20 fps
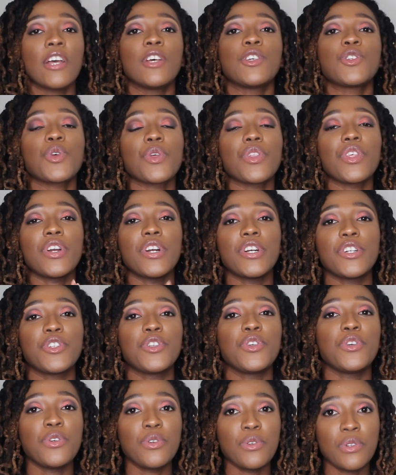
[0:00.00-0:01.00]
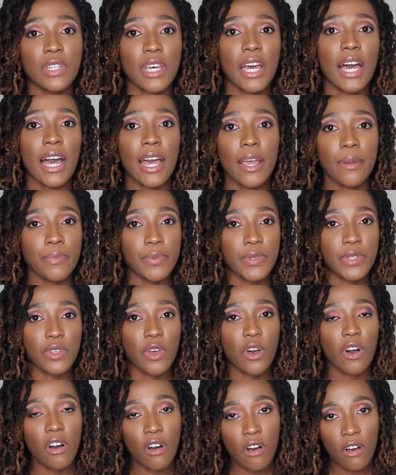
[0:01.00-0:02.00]
So there are two
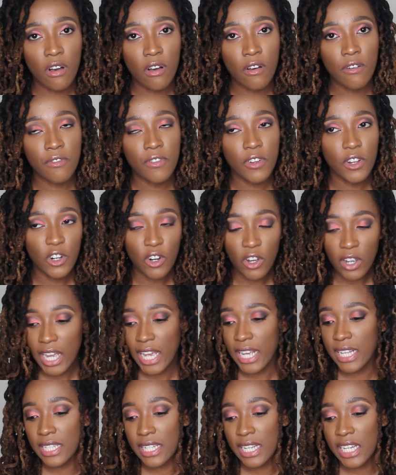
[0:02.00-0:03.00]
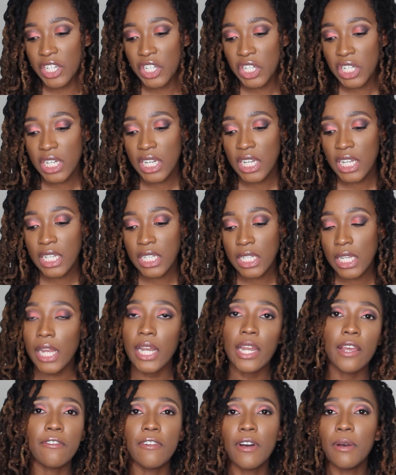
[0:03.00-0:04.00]
types of lock extensions,
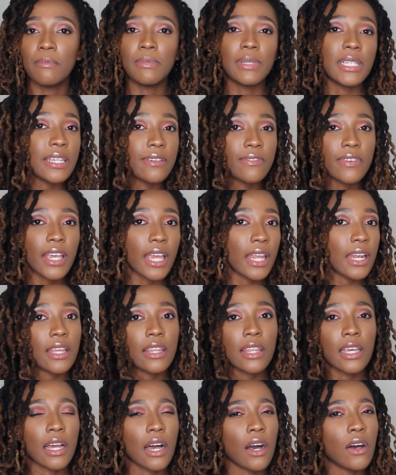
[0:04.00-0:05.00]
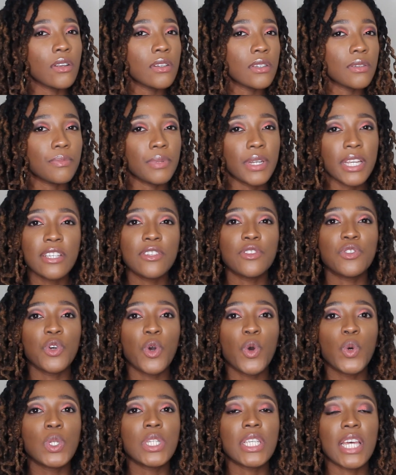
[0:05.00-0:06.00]
and if I'm leaving anything out, please
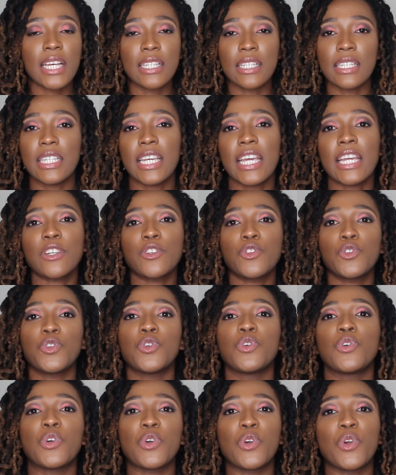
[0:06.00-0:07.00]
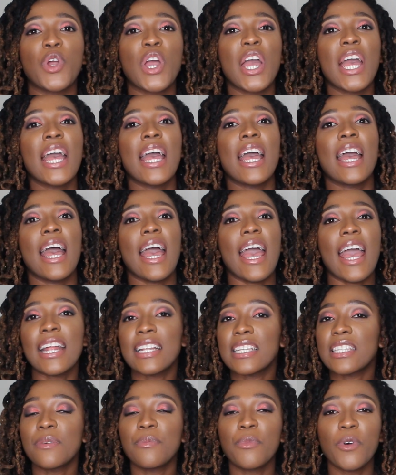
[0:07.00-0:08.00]
don't hesitate to
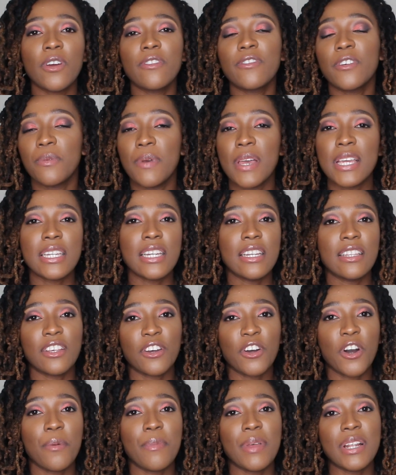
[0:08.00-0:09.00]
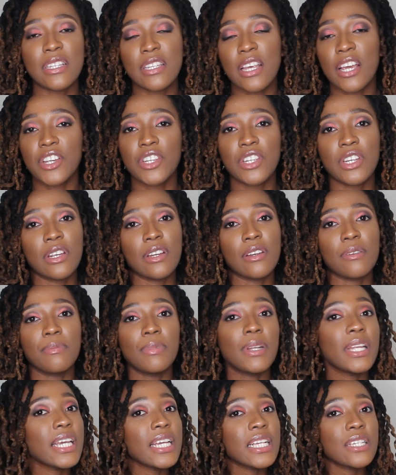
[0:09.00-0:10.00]
add some more information in the comment section,
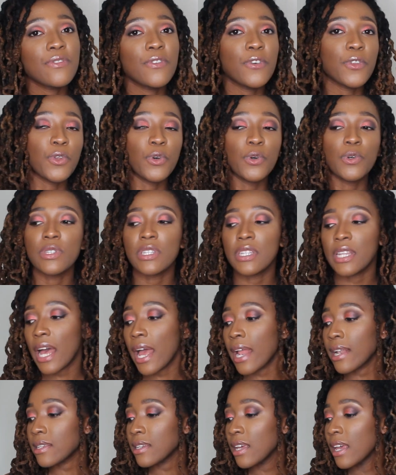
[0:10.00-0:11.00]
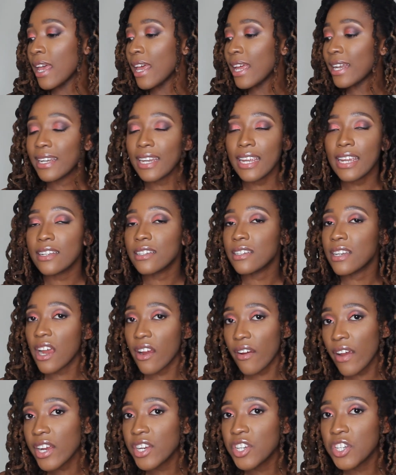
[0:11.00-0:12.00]
please, for those that need
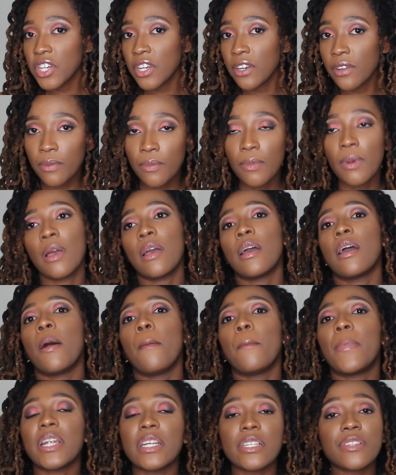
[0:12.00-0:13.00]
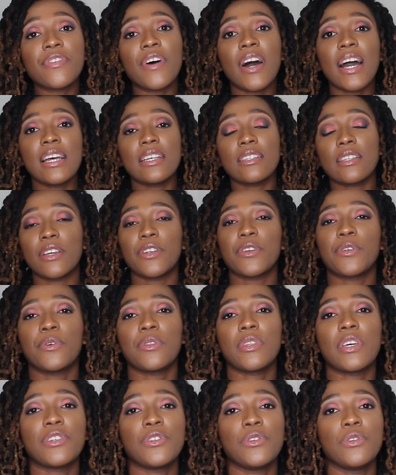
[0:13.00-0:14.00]
direction. But as far as I
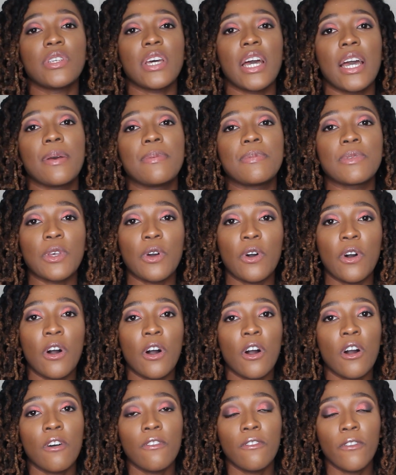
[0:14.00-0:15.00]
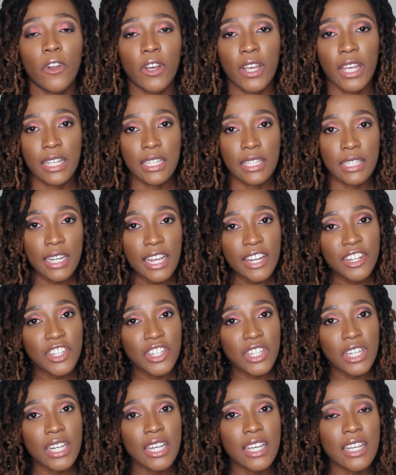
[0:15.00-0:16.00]
know, there are two types of lock
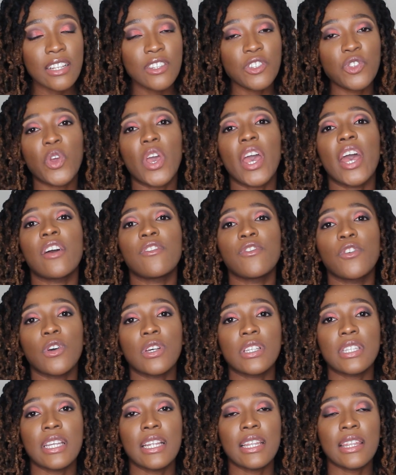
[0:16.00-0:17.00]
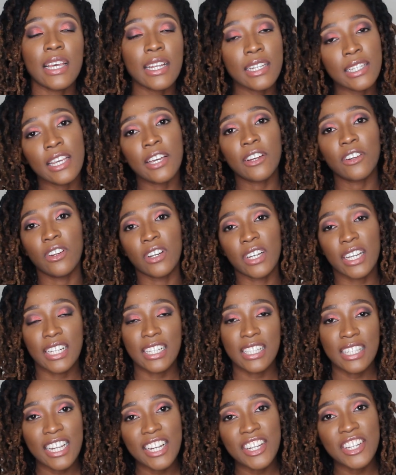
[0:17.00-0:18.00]
extensions. You have your synthetic lock
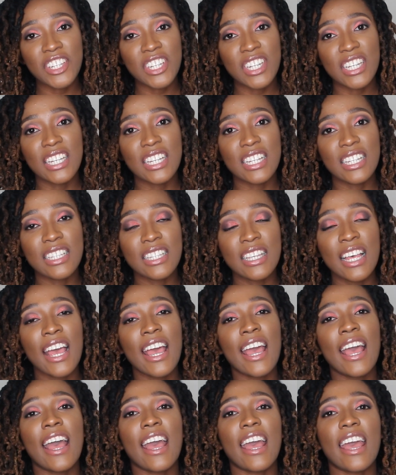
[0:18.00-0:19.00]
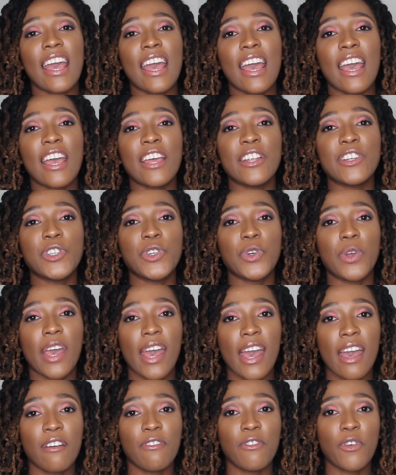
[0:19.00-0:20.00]
extensions and you
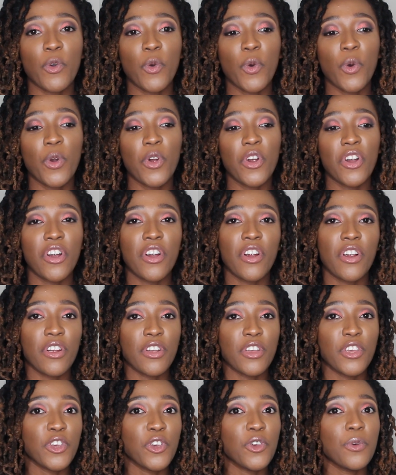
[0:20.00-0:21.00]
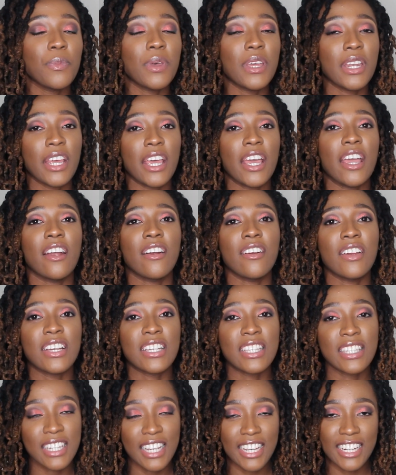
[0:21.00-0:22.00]
have your human hair
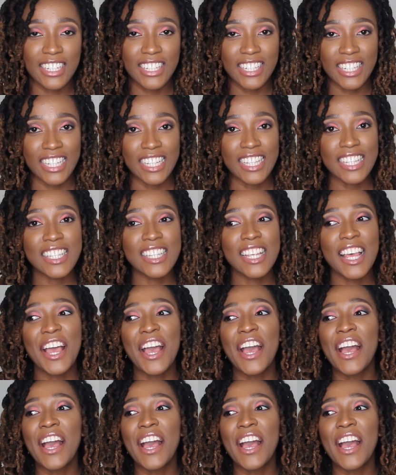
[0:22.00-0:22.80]
extensions.